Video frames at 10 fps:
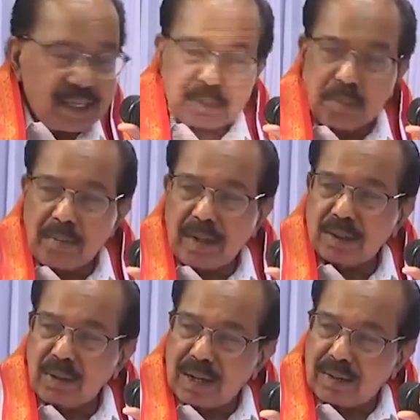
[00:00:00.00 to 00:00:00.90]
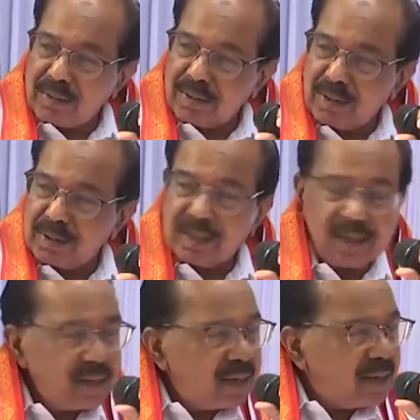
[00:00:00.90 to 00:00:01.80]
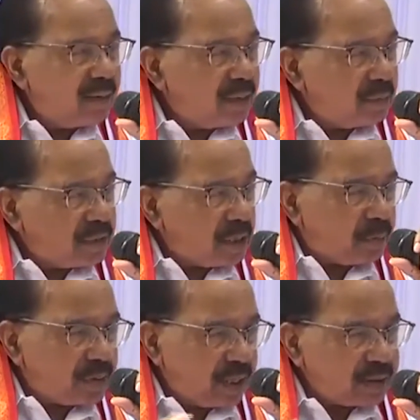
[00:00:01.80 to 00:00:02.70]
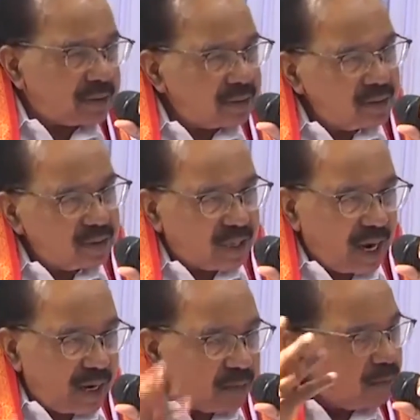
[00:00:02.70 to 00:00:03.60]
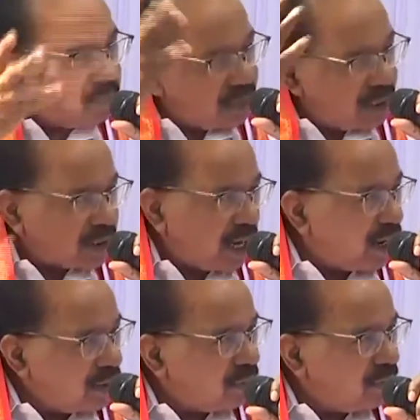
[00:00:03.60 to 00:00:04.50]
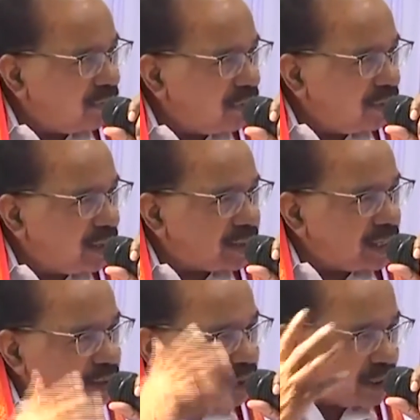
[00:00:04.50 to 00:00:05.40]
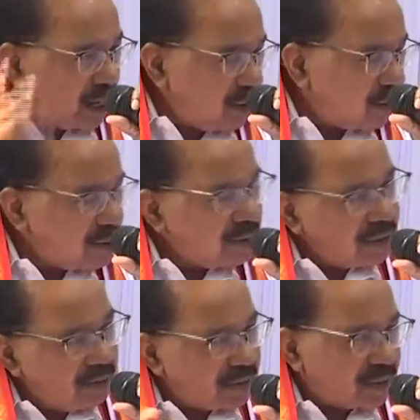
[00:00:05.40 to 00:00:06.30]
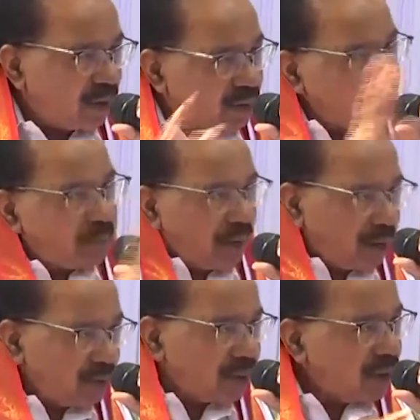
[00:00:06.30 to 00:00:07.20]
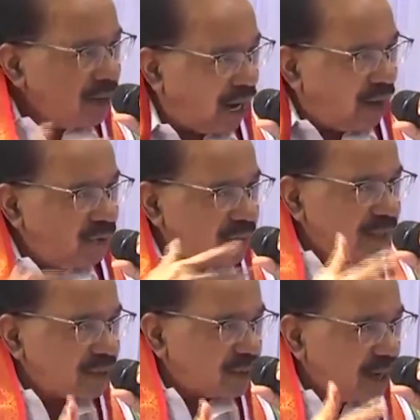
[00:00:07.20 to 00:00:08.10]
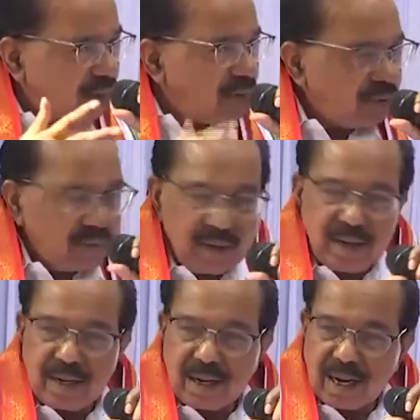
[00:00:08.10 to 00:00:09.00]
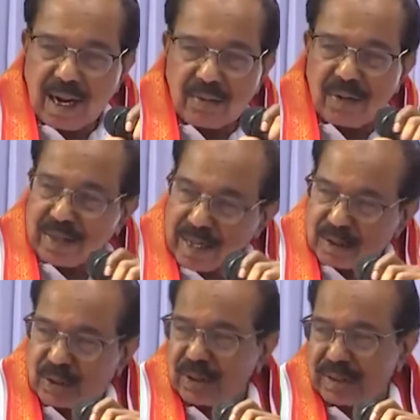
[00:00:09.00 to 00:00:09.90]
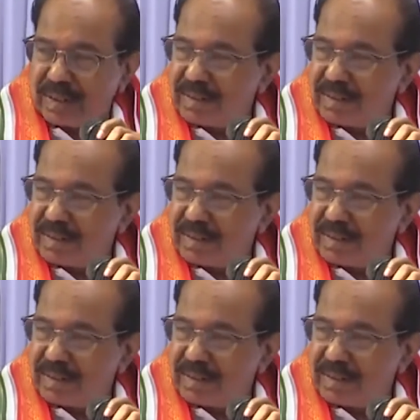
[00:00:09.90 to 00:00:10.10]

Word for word: his members were, you know, the, the BJP says, you stand up, they stand up. If they say sit down, they will sit down in the parliament. I witnessed, I am a clear witness to it.